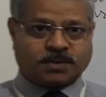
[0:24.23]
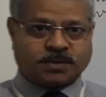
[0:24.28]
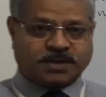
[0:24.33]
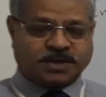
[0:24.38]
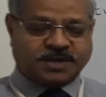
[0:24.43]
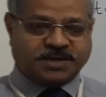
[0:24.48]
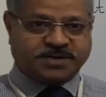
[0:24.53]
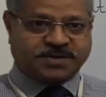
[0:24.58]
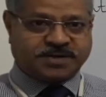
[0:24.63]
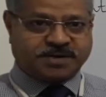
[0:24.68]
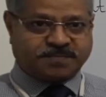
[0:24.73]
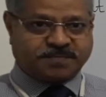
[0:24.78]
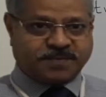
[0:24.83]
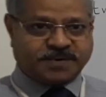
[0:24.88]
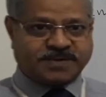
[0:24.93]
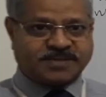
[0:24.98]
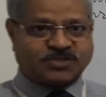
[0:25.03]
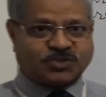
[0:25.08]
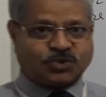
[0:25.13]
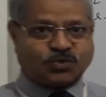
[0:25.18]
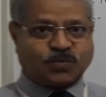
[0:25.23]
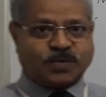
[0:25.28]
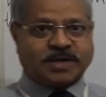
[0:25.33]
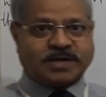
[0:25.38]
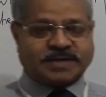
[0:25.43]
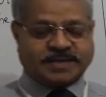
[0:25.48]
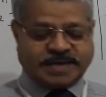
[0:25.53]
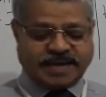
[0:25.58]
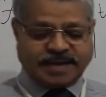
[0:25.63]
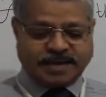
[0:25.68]
It refers to
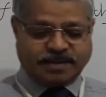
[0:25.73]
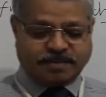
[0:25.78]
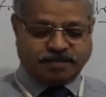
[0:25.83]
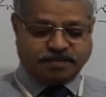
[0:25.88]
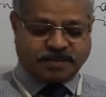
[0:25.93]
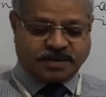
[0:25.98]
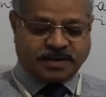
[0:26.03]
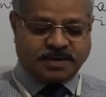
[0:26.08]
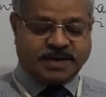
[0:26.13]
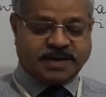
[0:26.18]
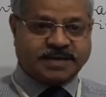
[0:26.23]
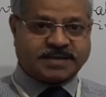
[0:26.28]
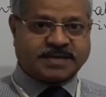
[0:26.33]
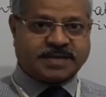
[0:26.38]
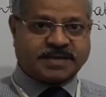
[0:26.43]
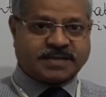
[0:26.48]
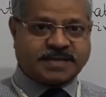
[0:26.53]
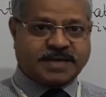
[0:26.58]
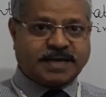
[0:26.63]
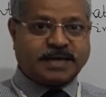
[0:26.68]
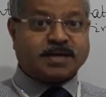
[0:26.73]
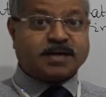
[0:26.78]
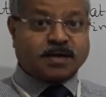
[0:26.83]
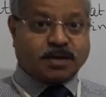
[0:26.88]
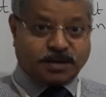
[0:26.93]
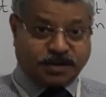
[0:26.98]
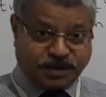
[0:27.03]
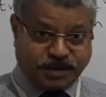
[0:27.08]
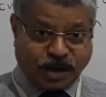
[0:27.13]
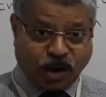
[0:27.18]
a time later
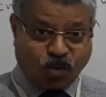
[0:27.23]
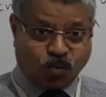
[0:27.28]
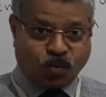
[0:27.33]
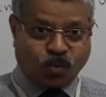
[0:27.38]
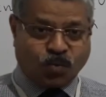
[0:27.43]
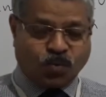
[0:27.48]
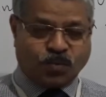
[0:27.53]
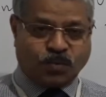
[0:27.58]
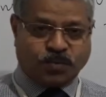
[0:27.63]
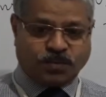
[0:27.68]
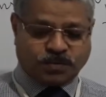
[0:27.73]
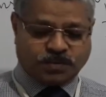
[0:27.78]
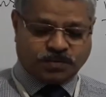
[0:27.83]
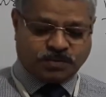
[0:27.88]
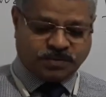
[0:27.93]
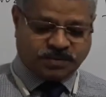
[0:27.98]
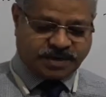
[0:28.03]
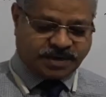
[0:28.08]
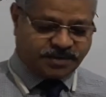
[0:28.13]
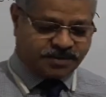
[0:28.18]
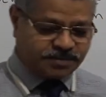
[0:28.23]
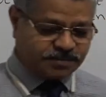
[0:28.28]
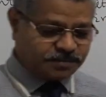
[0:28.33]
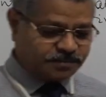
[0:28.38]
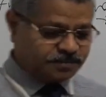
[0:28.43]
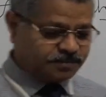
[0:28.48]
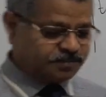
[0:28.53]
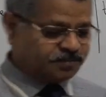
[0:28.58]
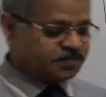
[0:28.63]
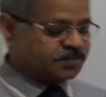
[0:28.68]
than now, right?
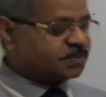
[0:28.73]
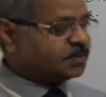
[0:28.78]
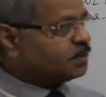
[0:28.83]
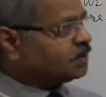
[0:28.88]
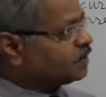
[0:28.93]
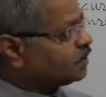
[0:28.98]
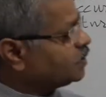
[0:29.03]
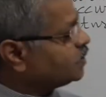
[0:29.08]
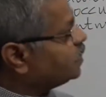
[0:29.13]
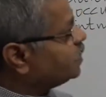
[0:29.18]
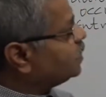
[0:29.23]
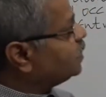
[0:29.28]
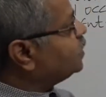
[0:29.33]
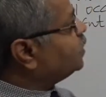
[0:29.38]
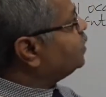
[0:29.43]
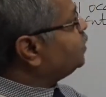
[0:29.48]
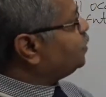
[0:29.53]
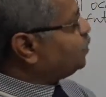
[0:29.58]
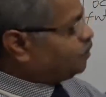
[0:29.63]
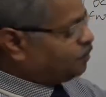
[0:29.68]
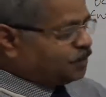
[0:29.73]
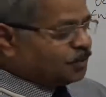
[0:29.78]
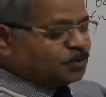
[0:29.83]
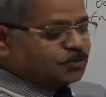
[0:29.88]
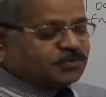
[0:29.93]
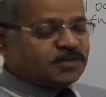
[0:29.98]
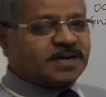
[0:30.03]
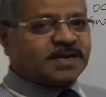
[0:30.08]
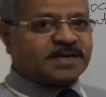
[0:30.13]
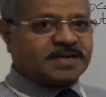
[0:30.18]

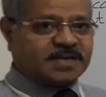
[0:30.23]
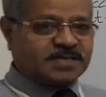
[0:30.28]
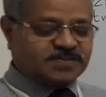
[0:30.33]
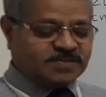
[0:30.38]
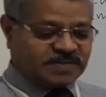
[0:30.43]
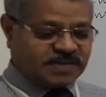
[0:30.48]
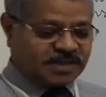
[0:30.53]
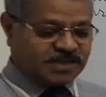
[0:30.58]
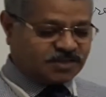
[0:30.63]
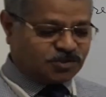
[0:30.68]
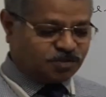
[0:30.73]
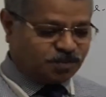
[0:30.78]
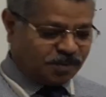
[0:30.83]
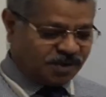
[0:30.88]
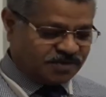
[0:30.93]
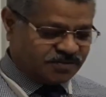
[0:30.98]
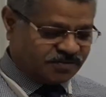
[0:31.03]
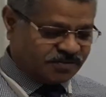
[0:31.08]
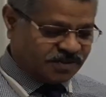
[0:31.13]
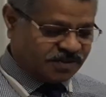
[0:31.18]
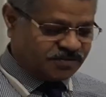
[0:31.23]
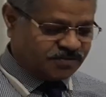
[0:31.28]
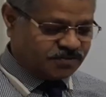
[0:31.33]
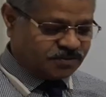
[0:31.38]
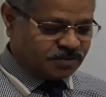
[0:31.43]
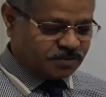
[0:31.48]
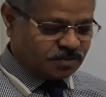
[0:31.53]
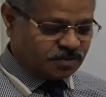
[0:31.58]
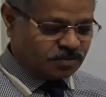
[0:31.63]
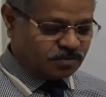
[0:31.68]
Future tense expresses
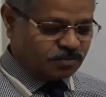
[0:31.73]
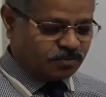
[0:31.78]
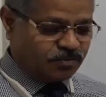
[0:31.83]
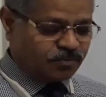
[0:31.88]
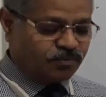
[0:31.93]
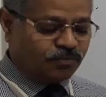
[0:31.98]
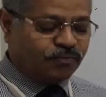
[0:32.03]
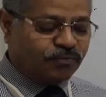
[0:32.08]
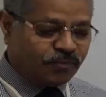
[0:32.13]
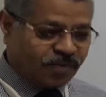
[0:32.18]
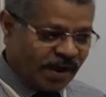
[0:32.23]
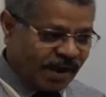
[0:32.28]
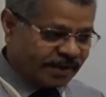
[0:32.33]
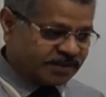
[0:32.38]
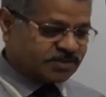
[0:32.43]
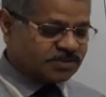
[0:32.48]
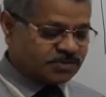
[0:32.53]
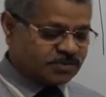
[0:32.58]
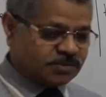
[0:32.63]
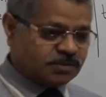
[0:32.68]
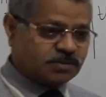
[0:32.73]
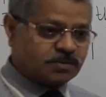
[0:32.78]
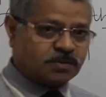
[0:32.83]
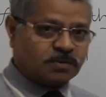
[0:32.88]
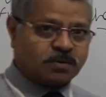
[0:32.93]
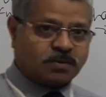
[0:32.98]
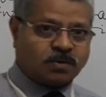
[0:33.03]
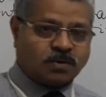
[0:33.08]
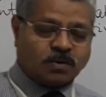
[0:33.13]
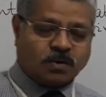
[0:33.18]
facts
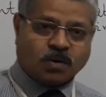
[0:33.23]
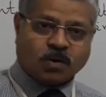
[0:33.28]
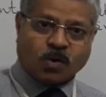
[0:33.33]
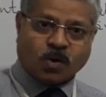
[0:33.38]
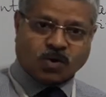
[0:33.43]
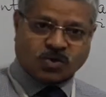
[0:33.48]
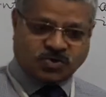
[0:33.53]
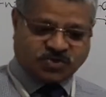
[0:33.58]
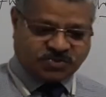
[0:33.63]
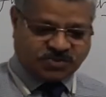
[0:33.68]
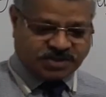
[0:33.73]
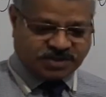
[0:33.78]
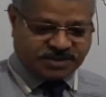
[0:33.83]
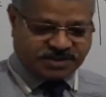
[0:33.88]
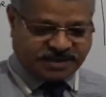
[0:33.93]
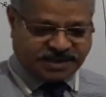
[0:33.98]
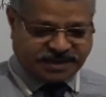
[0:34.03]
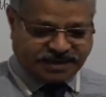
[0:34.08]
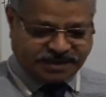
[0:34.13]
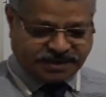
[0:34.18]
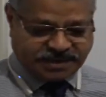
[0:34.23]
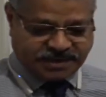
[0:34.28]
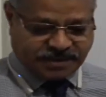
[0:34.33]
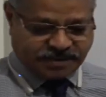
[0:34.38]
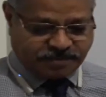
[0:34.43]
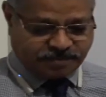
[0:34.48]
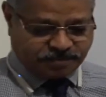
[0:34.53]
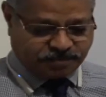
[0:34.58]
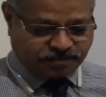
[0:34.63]
or certainty,